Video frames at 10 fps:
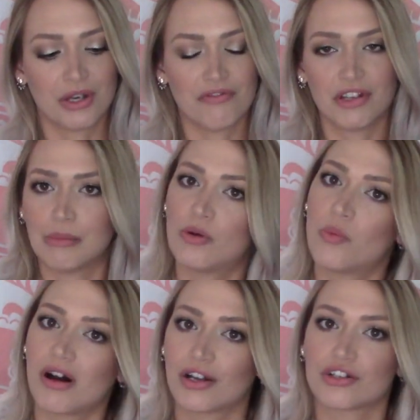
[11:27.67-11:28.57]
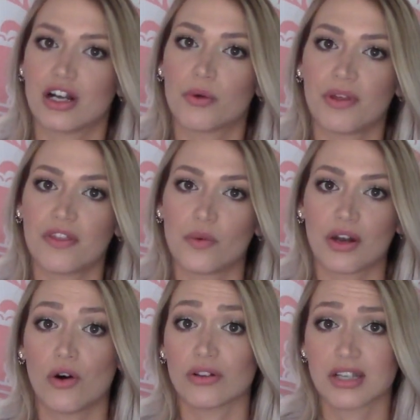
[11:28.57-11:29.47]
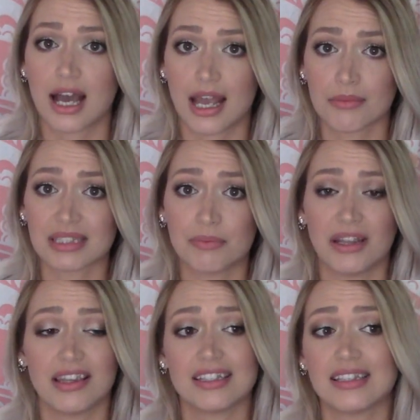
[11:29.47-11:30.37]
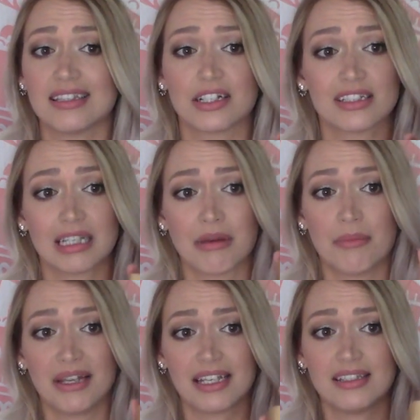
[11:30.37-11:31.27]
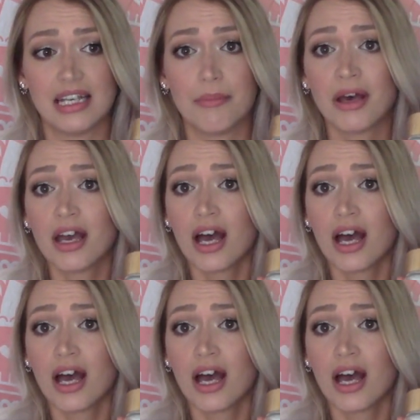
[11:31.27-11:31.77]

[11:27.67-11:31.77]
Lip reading: refillable water jug with you at all times, but this is seriously my biggest tip.